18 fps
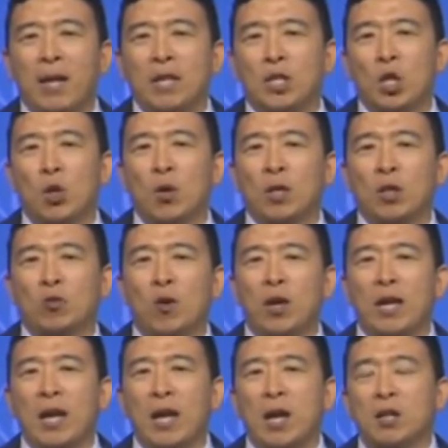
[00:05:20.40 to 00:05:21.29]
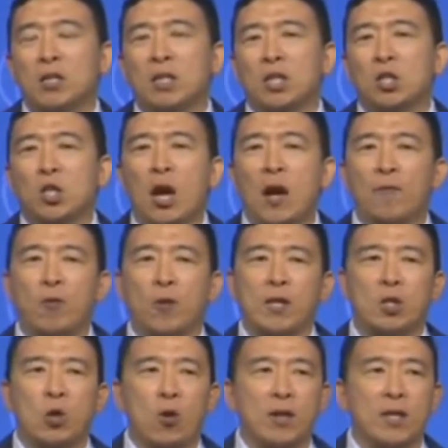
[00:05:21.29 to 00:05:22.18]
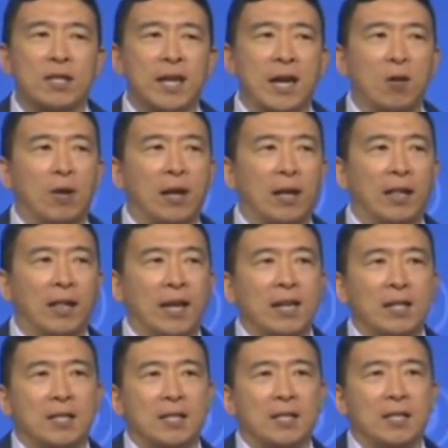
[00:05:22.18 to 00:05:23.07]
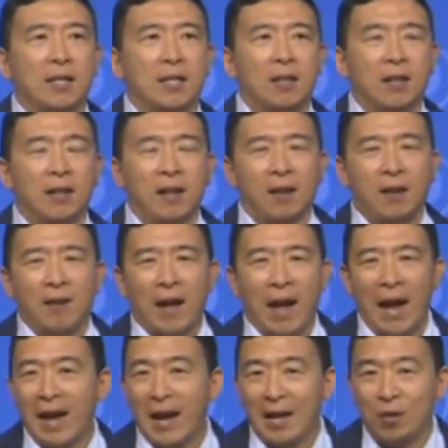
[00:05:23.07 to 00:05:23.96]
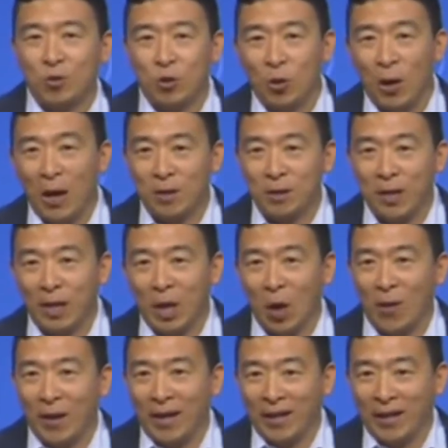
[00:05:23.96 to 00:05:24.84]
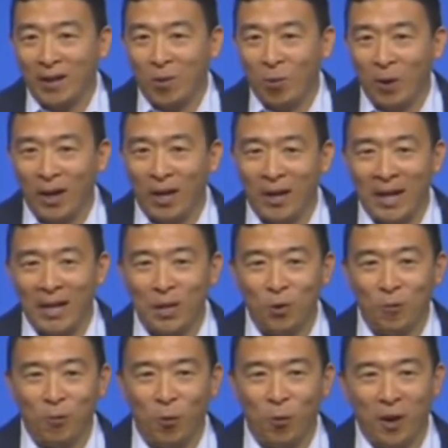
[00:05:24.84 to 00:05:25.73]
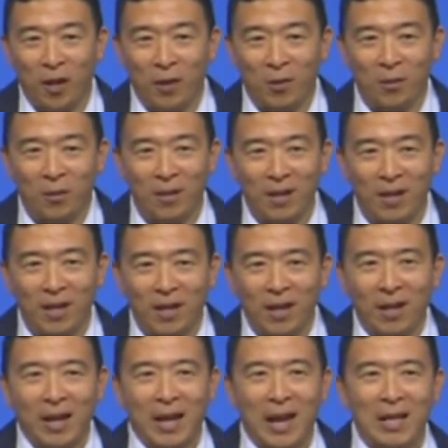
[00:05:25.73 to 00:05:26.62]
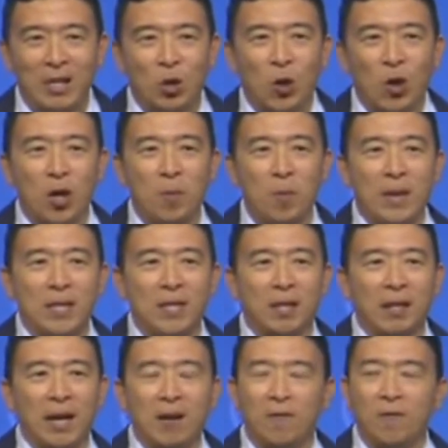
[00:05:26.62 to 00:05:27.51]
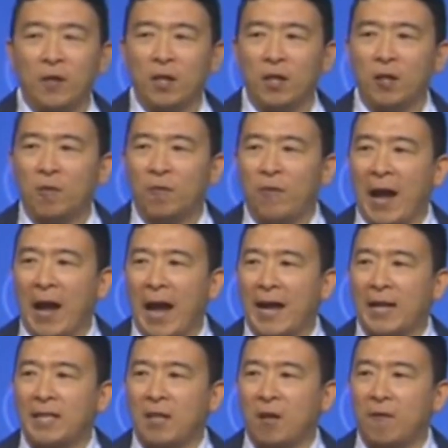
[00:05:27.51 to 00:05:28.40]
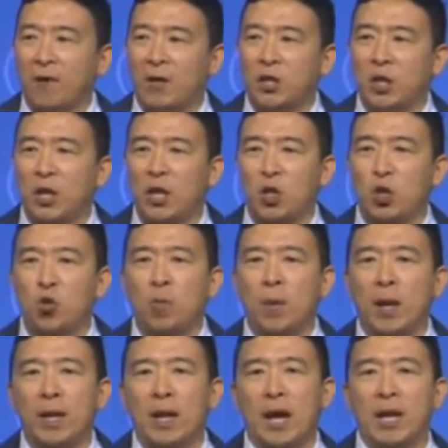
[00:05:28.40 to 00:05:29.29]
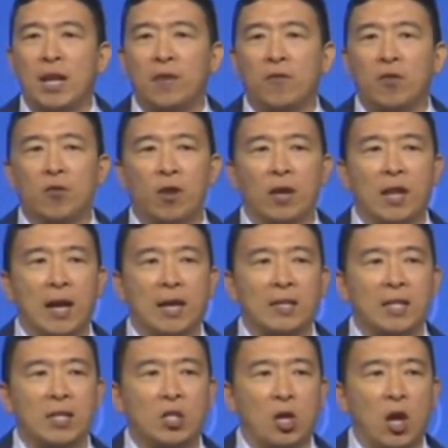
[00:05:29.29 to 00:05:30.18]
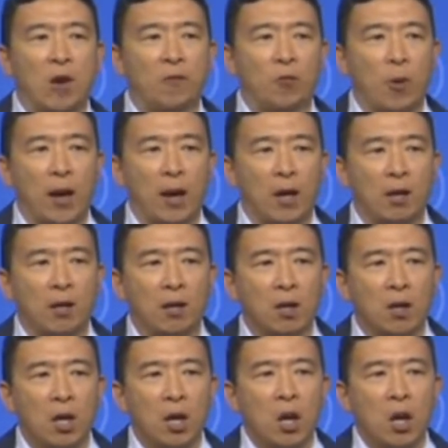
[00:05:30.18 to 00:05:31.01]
But in 2 or 3 years, the software is going to sound like this. Hey, Andrew, how's it going? What can I do for you? It's going to be delightful, fast, efficient. You might not even realize it's software.